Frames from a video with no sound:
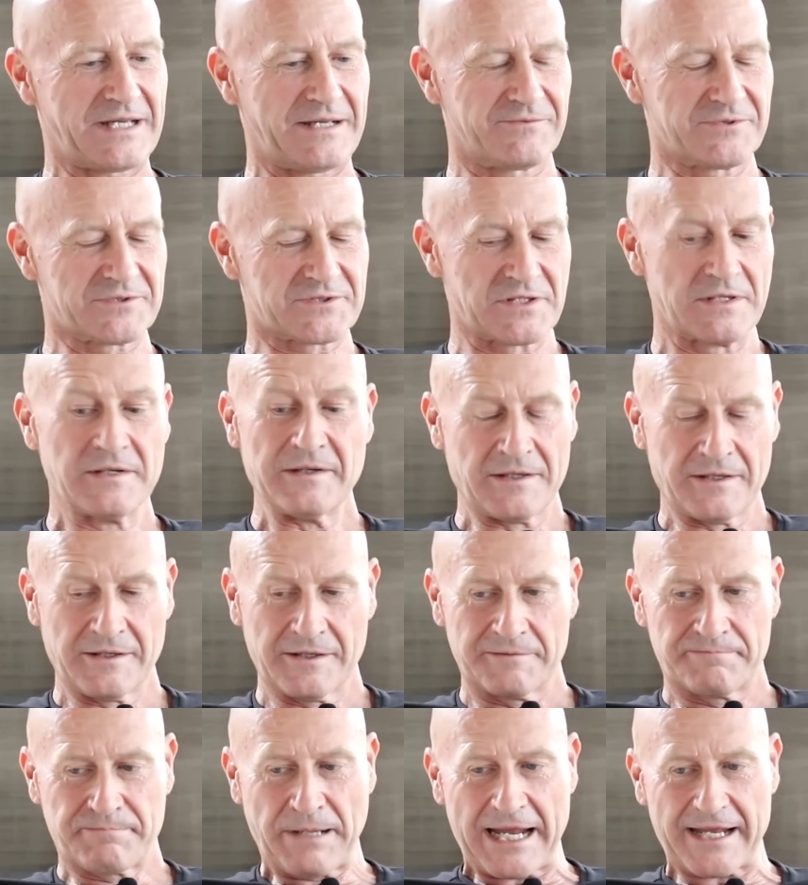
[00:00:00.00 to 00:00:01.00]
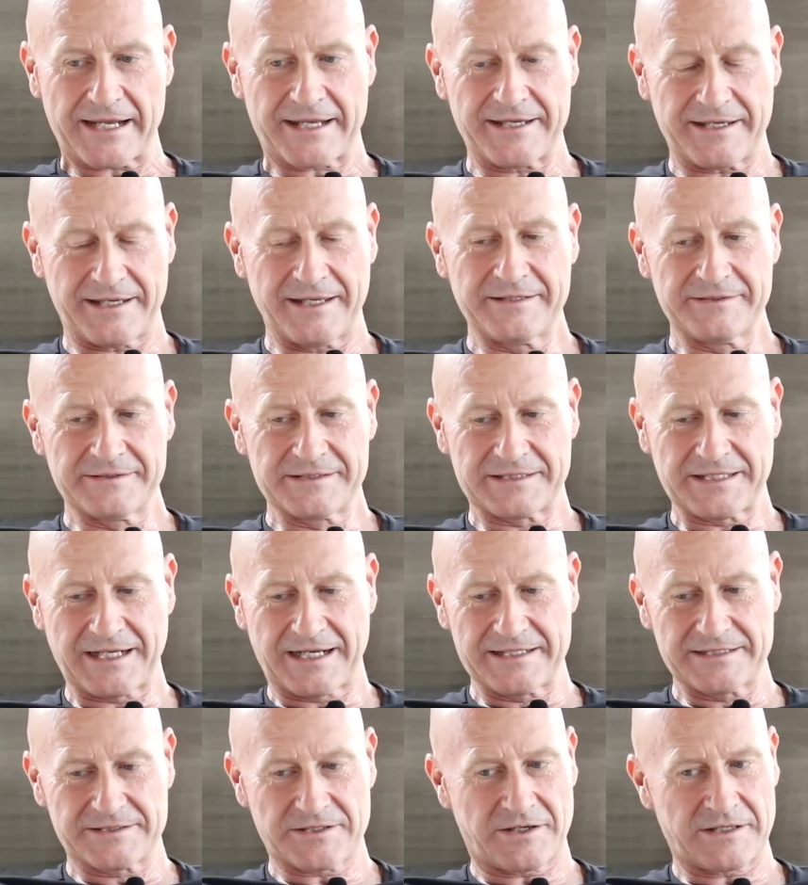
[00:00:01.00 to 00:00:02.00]
That was back in the
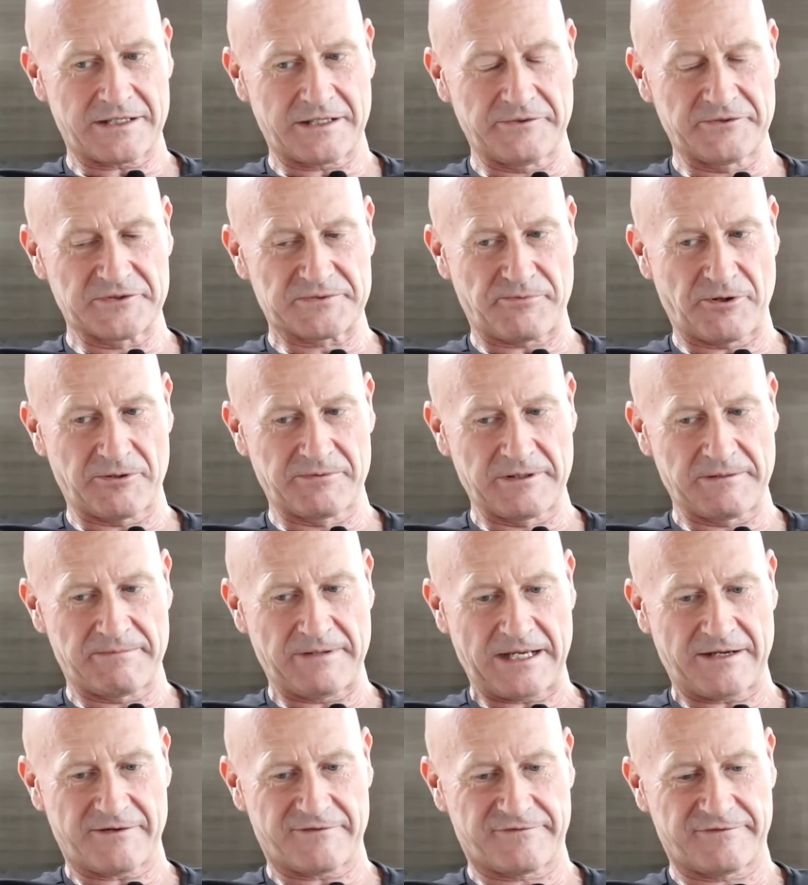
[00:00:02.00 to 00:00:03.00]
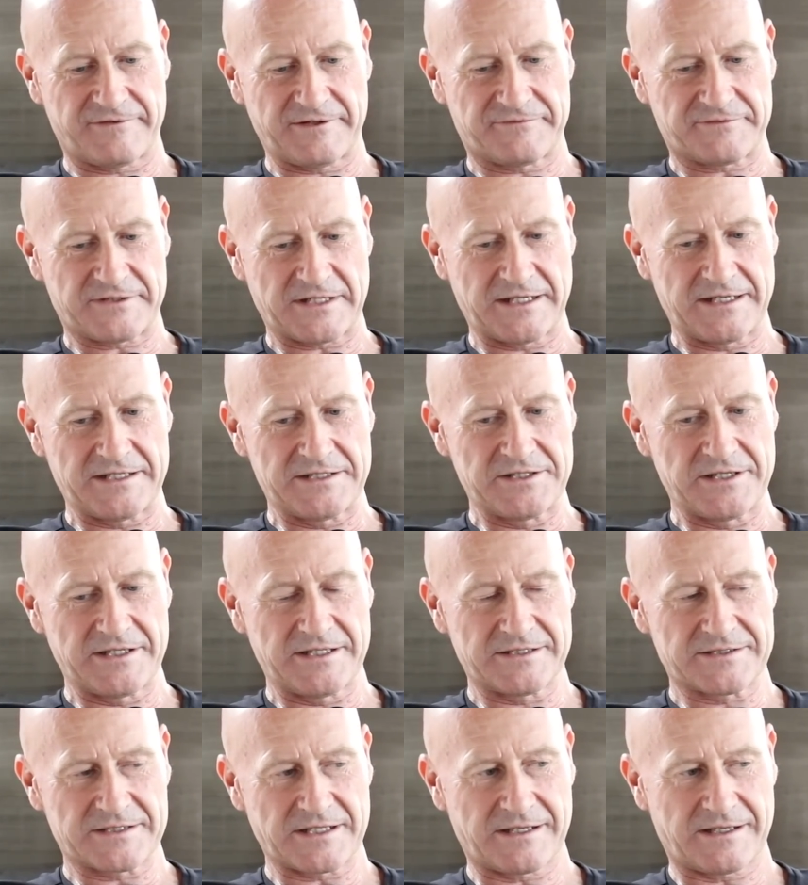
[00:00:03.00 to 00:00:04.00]
days. I don't. It was probably about 15
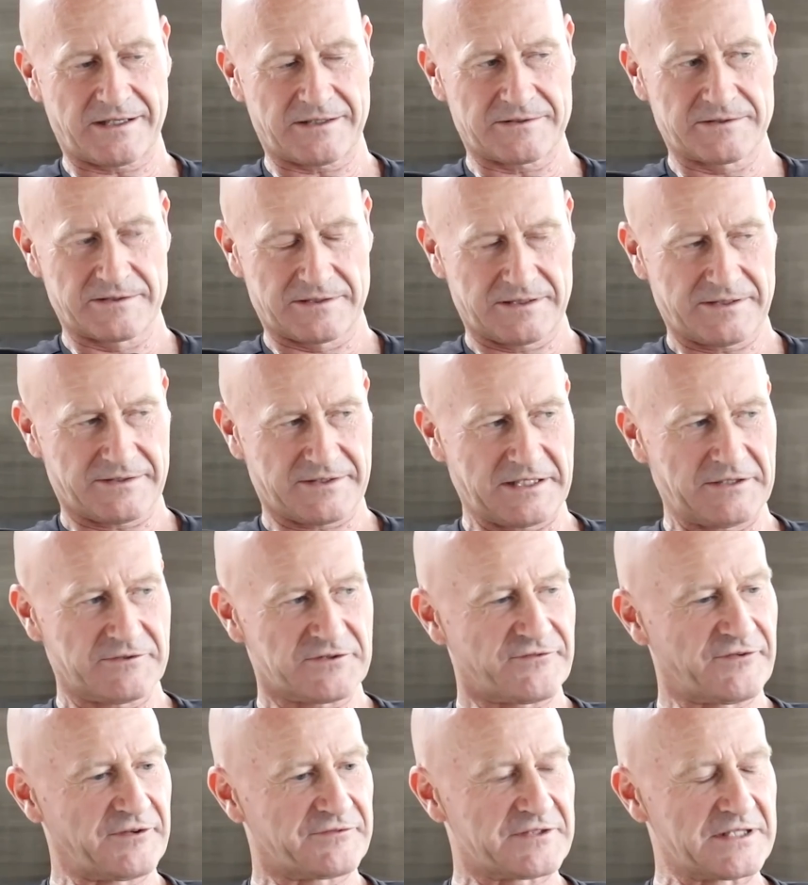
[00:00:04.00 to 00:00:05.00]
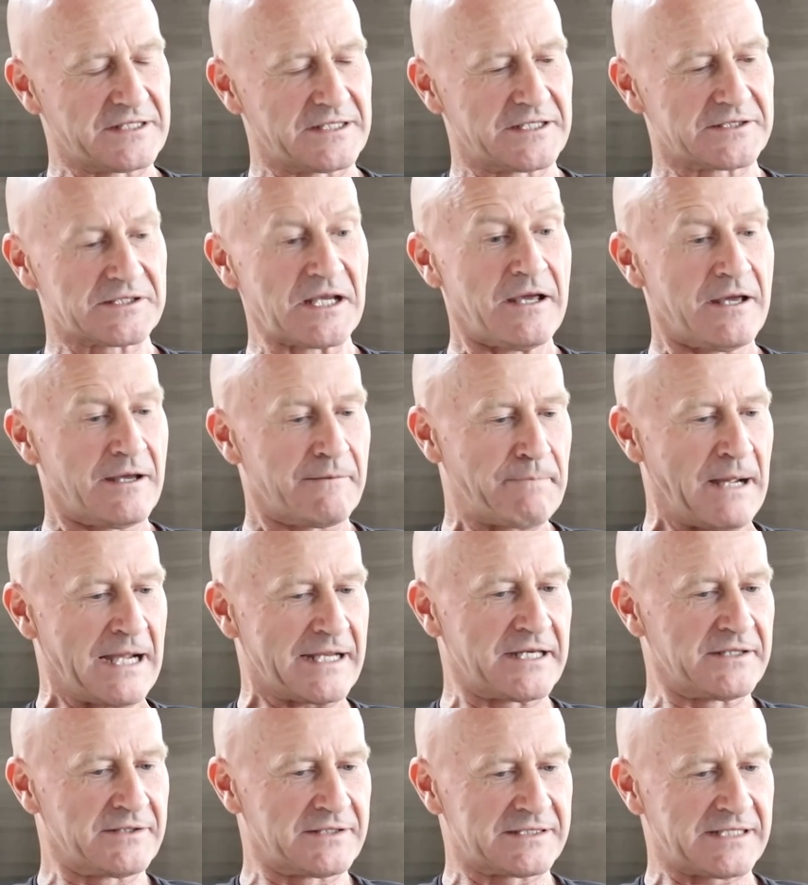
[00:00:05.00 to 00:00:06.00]
years ago. You know, I think it was 15 years
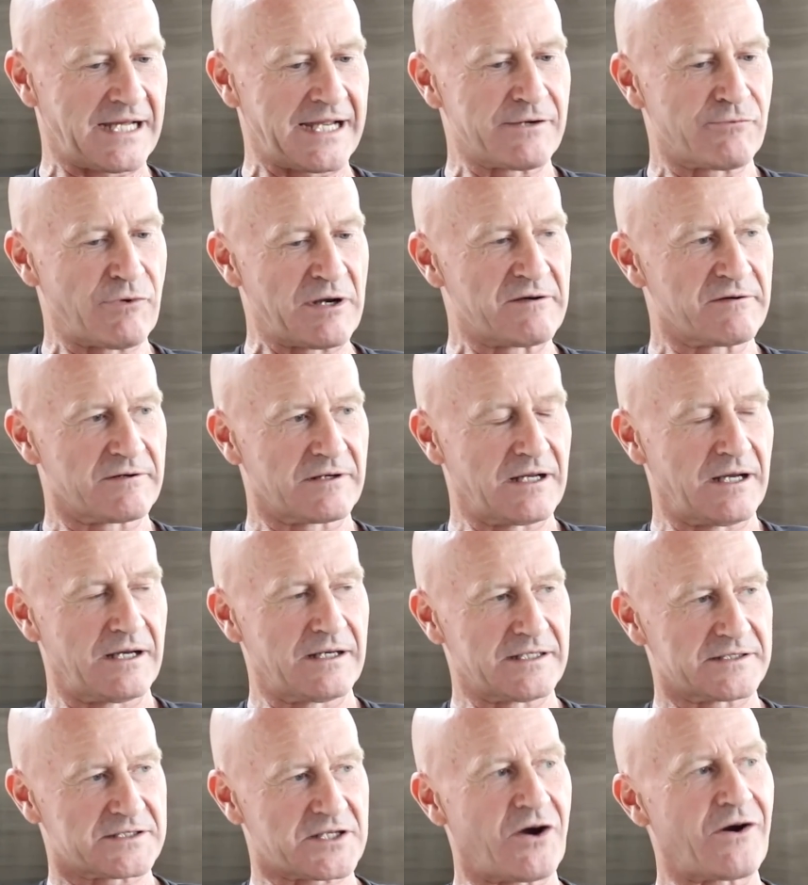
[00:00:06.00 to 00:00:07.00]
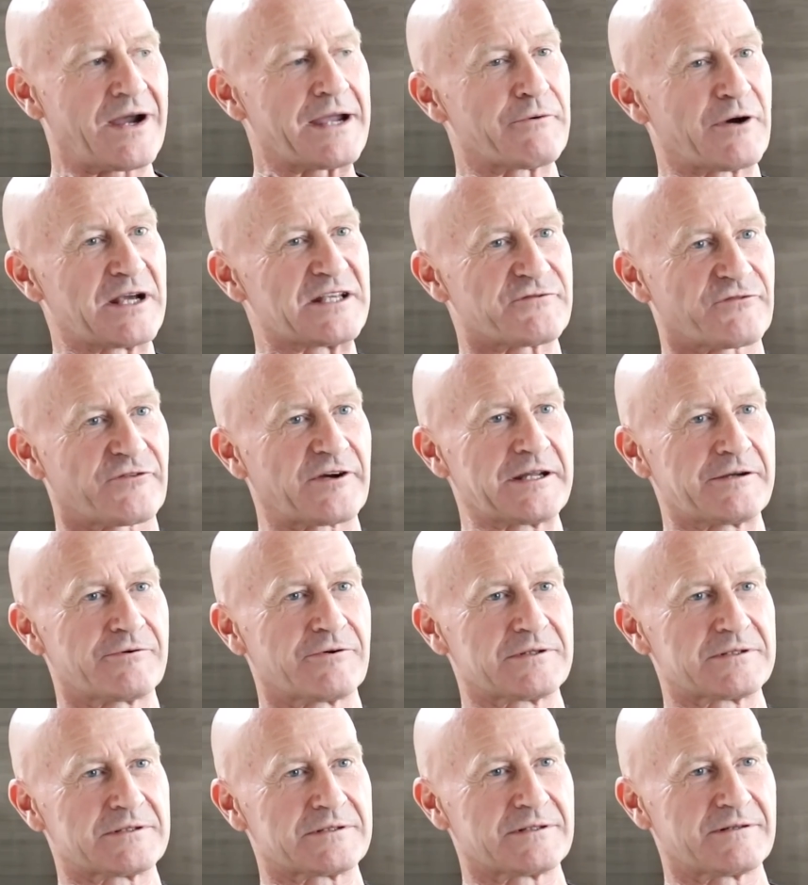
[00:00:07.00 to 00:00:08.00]
back in the day when uh, Thai Airways
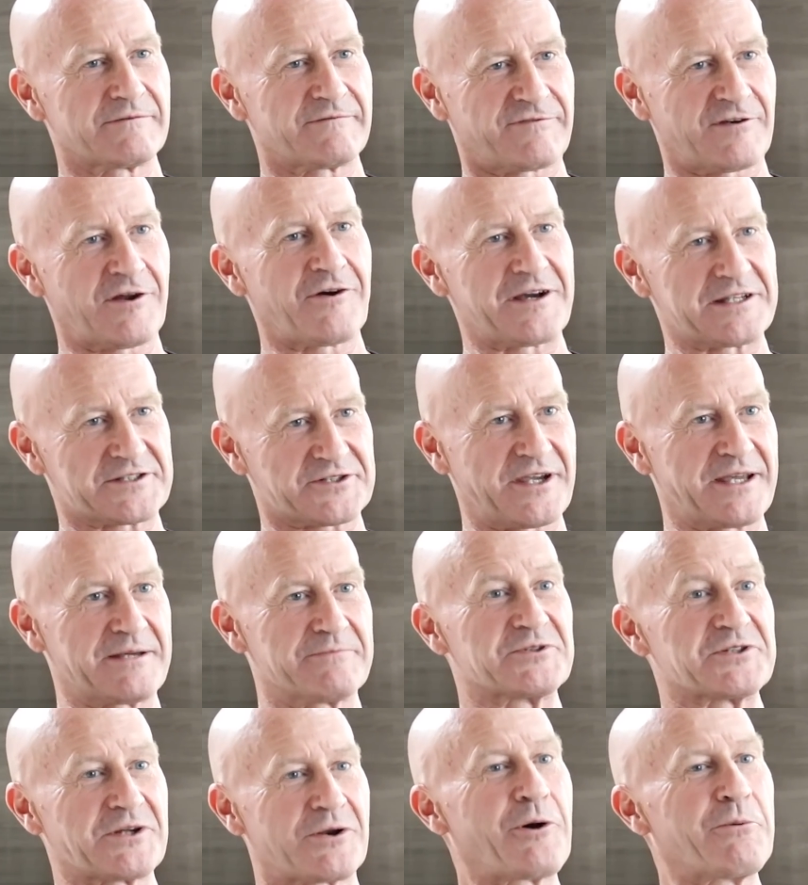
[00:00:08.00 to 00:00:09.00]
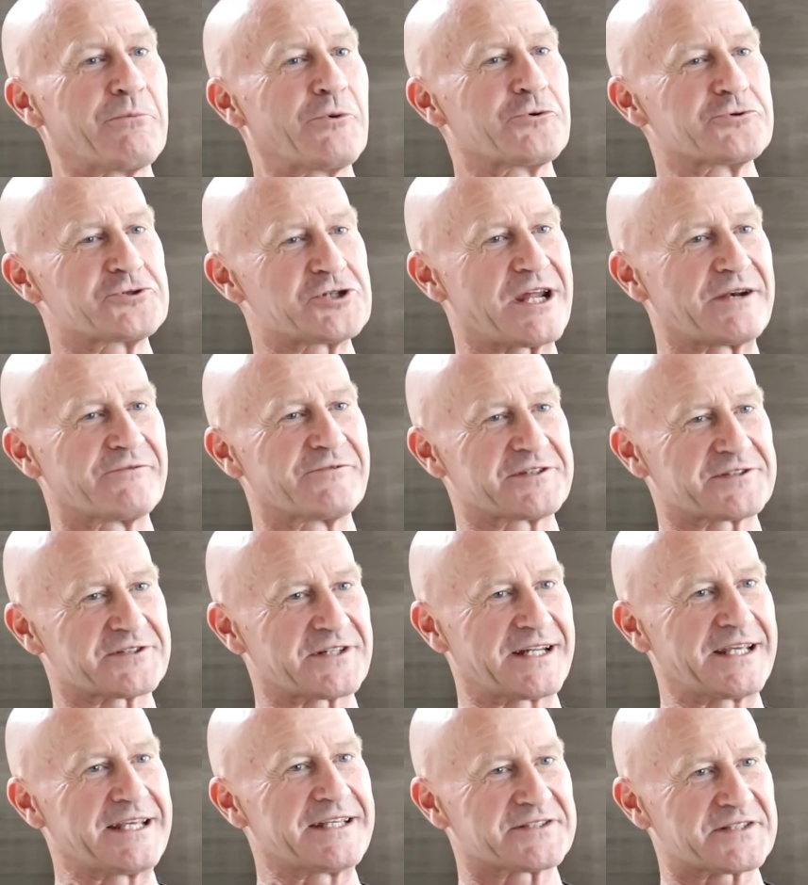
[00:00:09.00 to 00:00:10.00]
frequent flyer scheme was a lot more generous
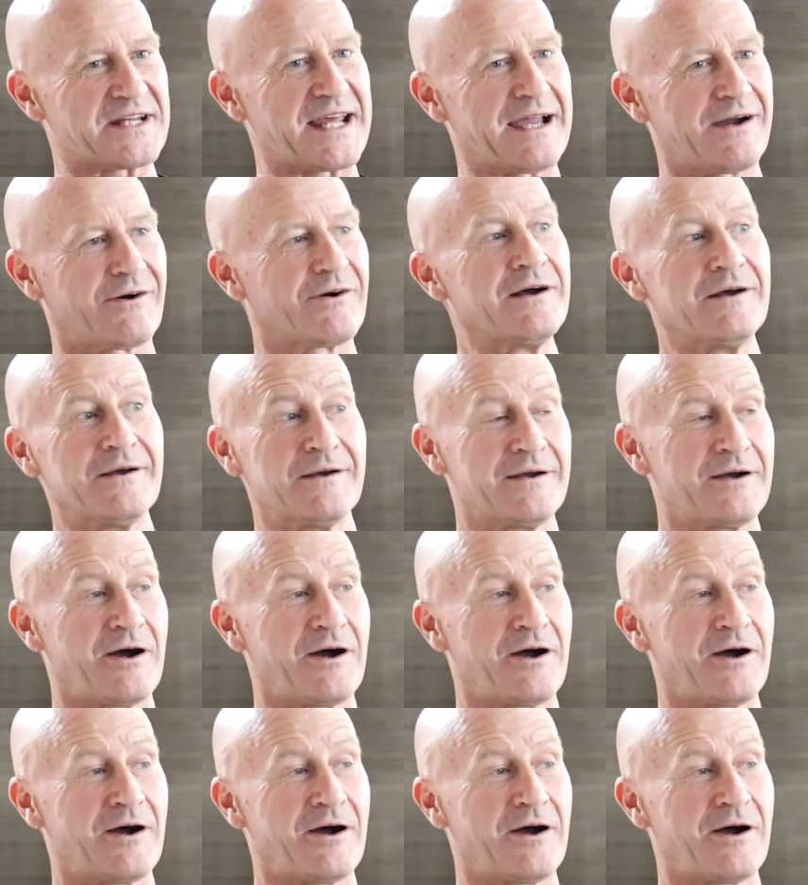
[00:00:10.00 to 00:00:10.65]
than it is now.